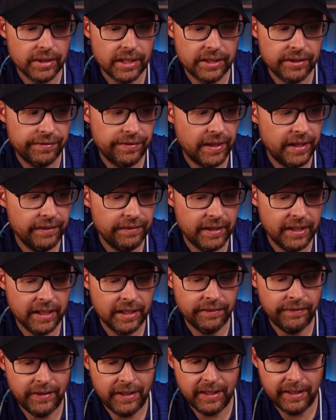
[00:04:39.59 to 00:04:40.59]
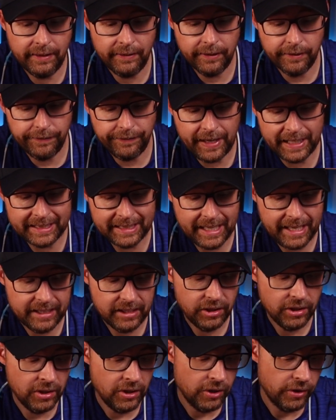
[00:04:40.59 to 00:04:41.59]
It's very, very convenient. The fact that
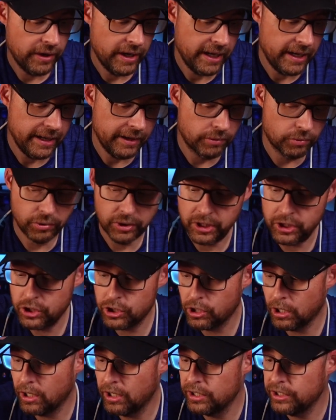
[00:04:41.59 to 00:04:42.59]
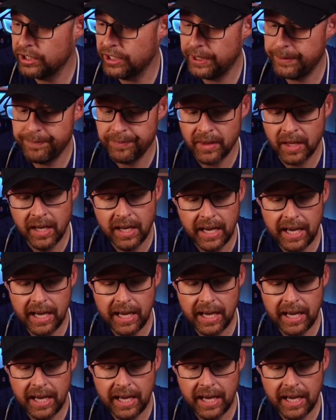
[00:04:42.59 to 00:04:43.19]
you can go ahead and recharge it,